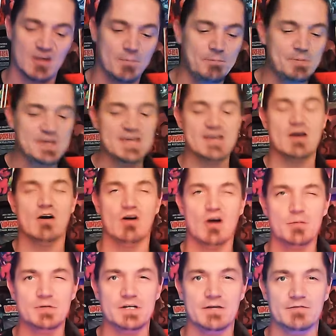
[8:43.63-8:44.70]
be
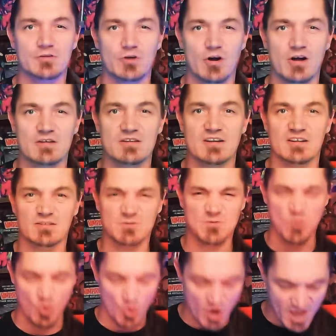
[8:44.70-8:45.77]
Army of Darkness
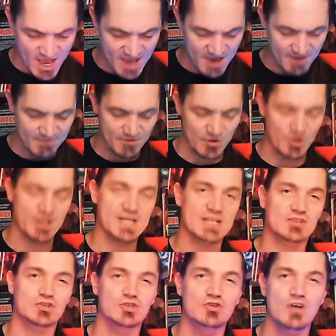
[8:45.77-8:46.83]
Forever,
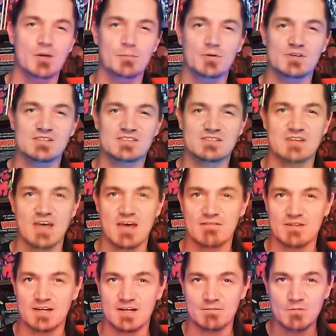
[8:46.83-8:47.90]
issue number
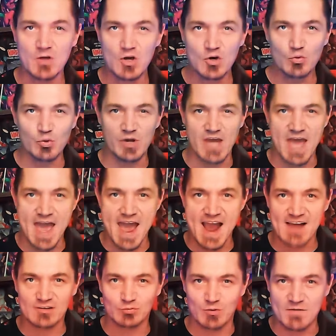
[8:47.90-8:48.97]
7. With
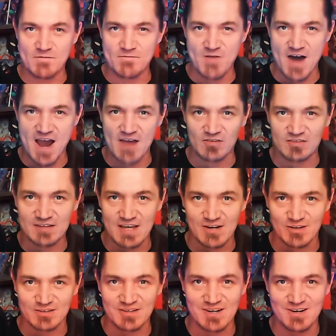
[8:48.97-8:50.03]
Ash, with 5
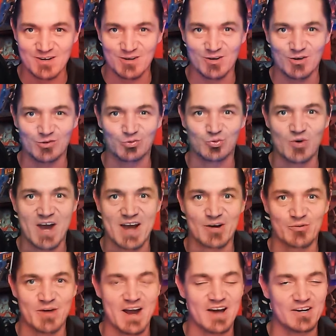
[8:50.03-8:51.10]
skeleton girls right
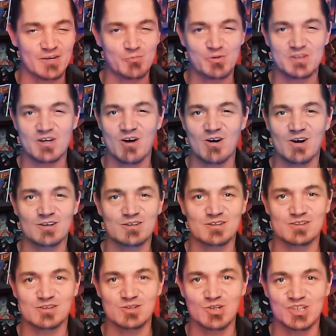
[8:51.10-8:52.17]
around him, with the Arthur
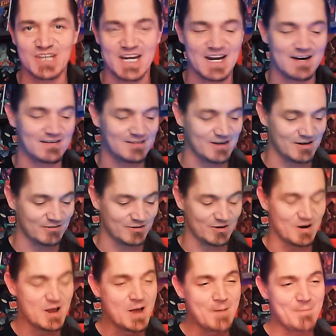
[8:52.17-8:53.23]
Sudan cover.
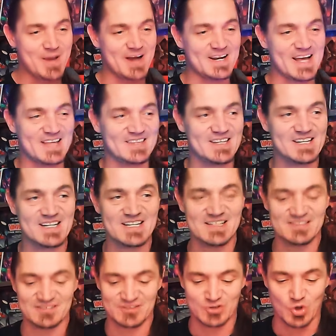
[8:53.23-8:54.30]
Man, that thing
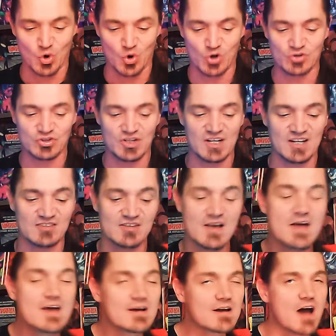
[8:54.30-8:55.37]
is gorgeous.
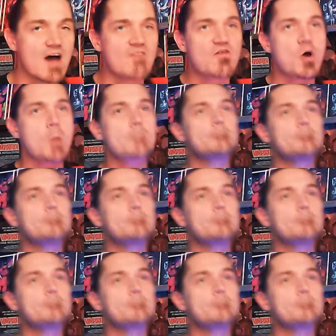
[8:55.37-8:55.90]
Cover